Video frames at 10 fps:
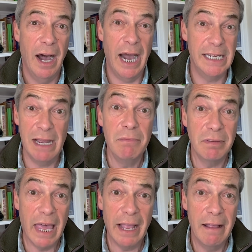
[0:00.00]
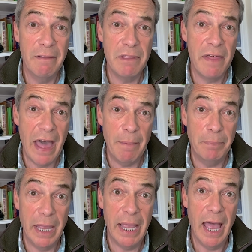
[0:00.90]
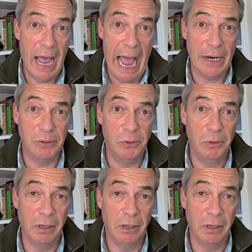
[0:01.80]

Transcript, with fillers: I don't think they're that big at all.